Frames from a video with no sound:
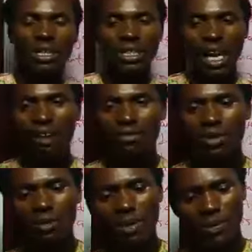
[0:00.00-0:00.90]
they have
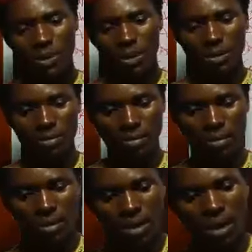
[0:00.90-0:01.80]
to the people.
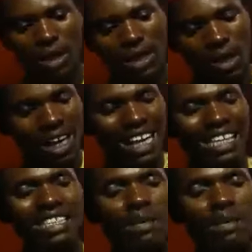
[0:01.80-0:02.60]
They organize